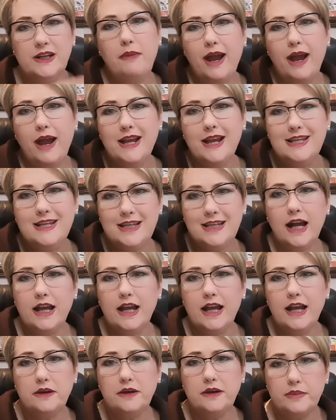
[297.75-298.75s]
my
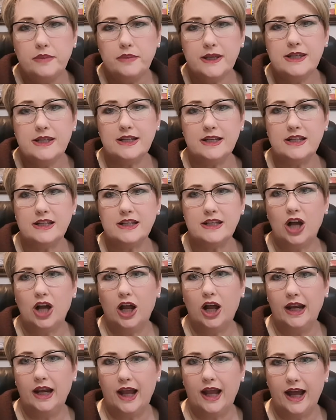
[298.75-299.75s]
entire business
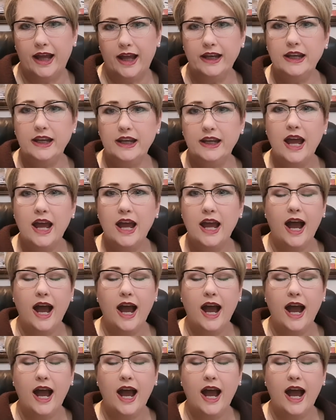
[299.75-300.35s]
online.